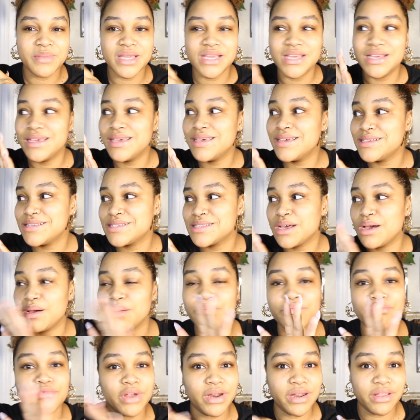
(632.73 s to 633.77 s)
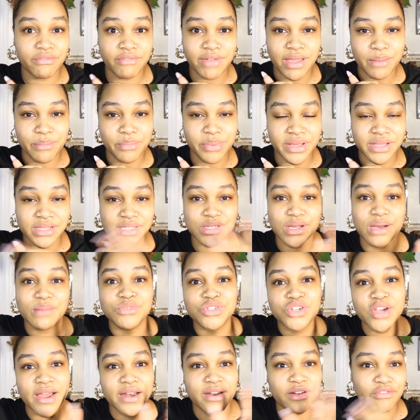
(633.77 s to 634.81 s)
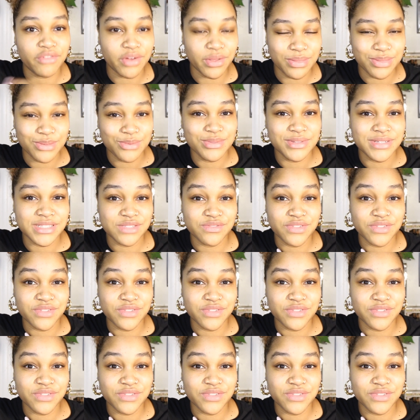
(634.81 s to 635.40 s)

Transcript: He is up running rampant, so I'm trying to run through this